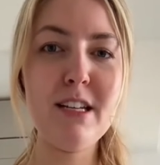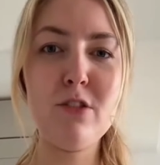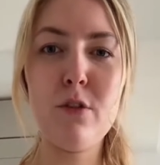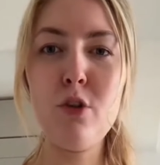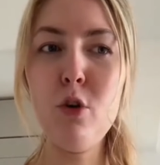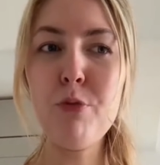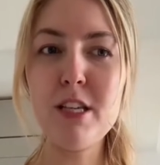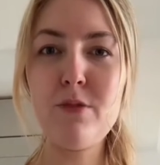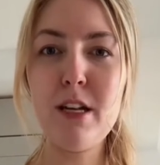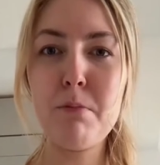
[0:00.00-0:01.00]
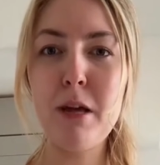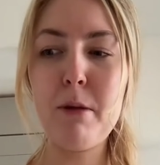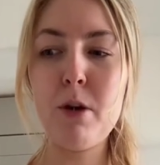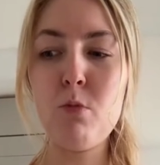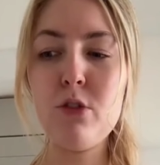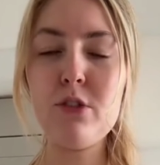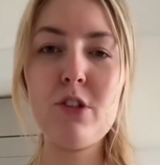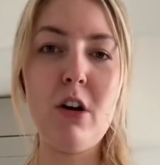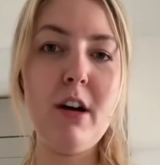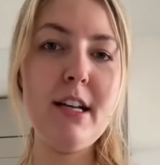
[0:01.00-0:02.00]
So if you're breastfeeding baby on one
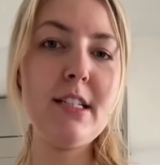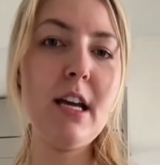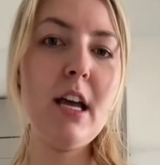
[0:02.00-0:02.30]
side,